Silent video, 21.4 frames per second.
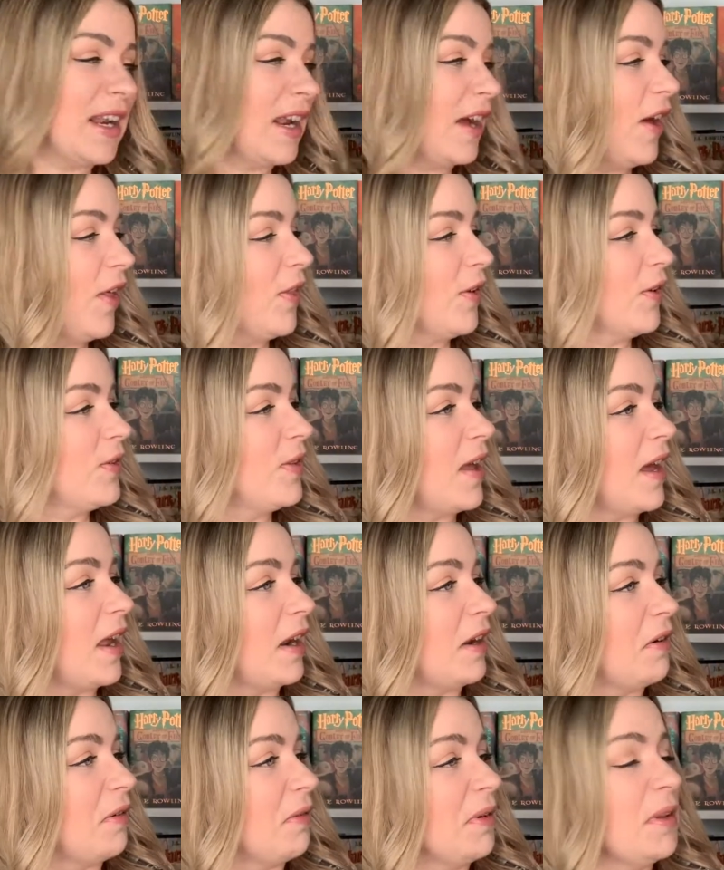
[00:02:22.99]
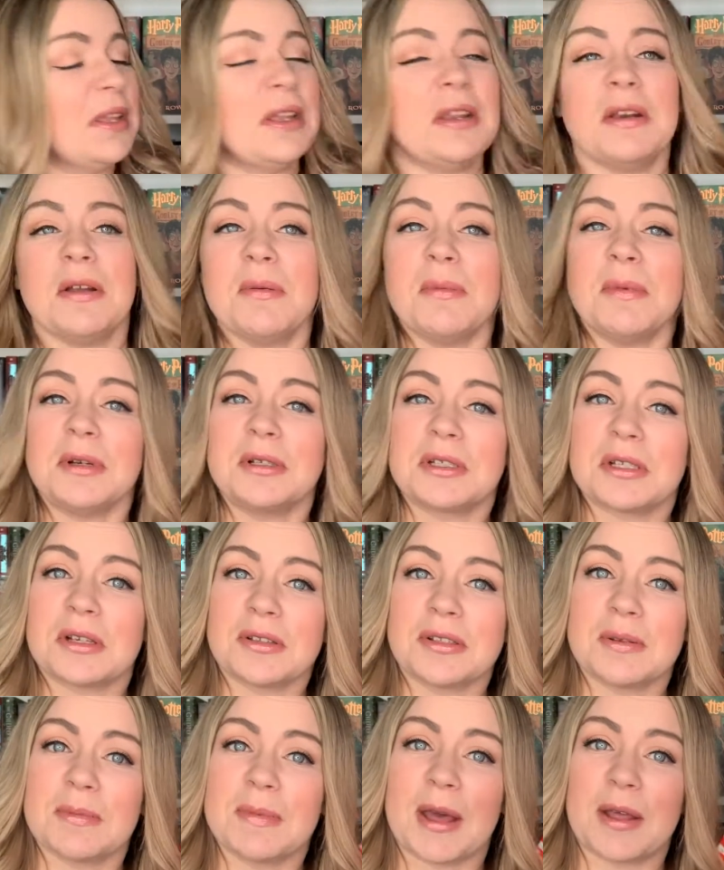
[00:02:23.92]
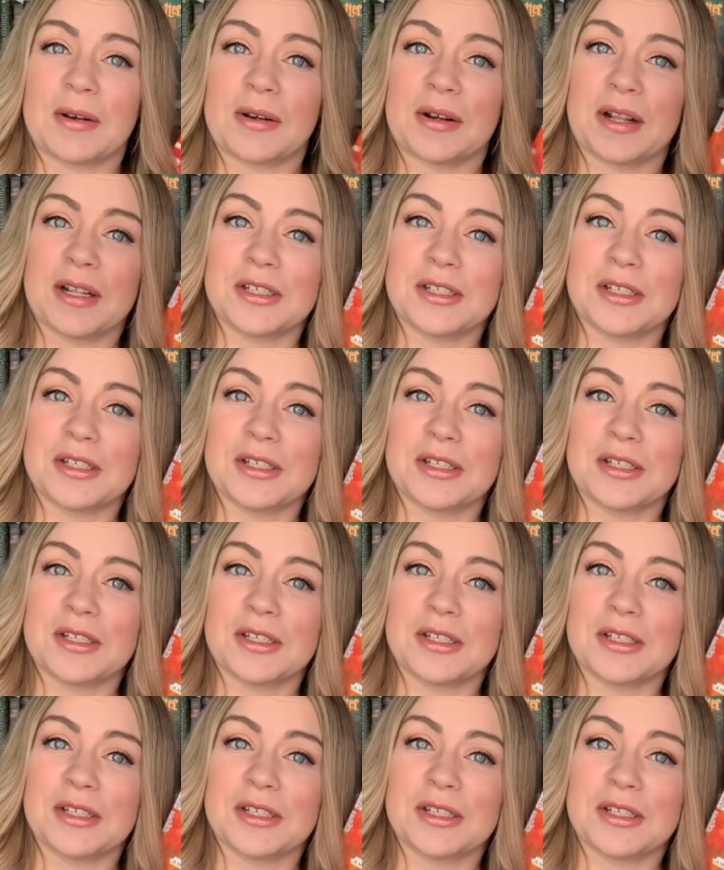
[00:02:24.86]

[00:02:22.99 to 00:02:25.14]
other than that, I don't really know much else about it.